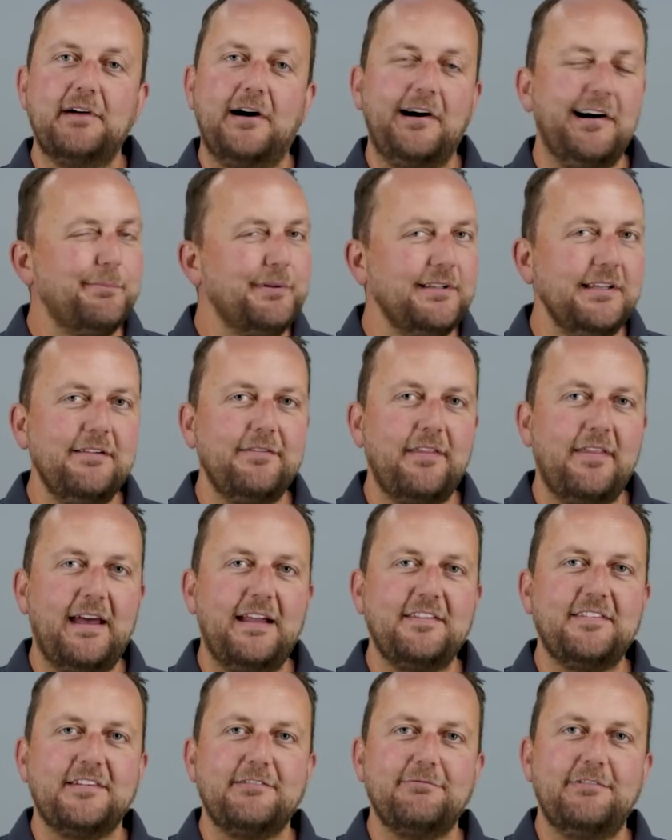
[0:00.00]
I believe that
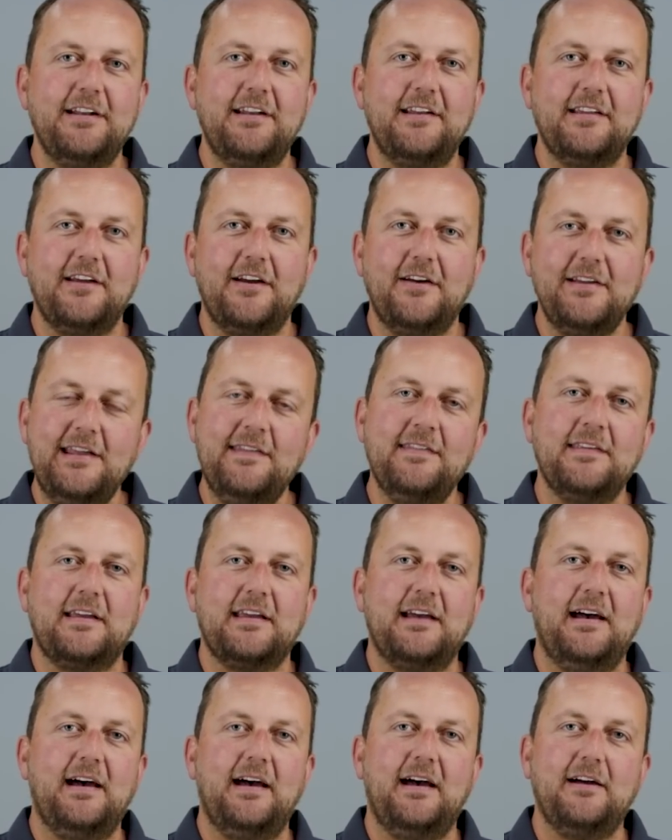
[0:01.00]
that's ready to go in the
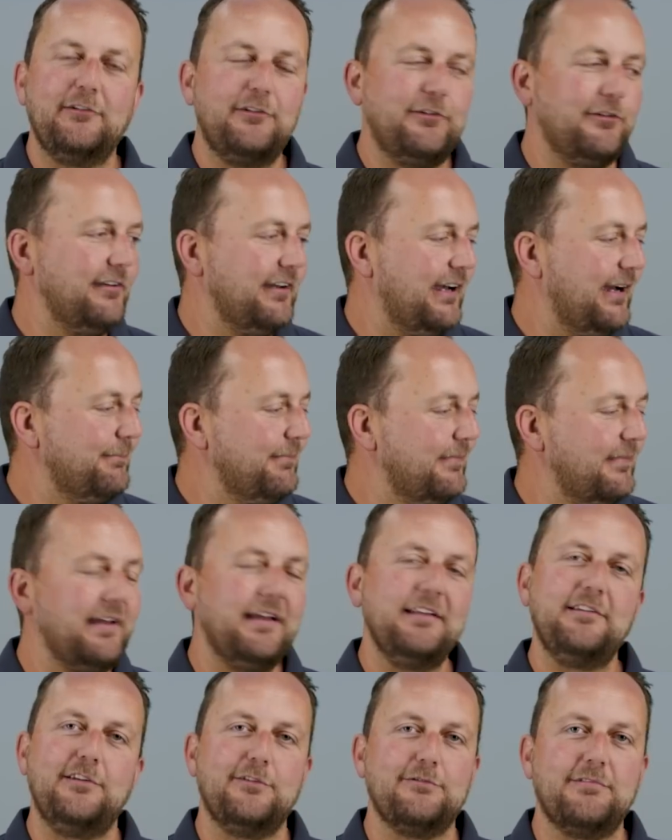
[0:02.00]
car, tune up,
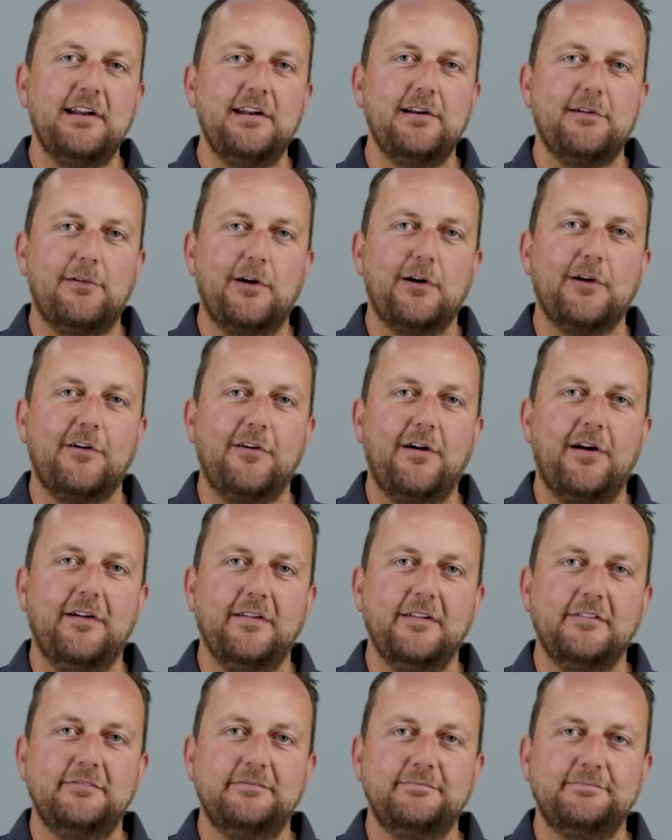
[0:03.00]
and she's ready to rock and roll.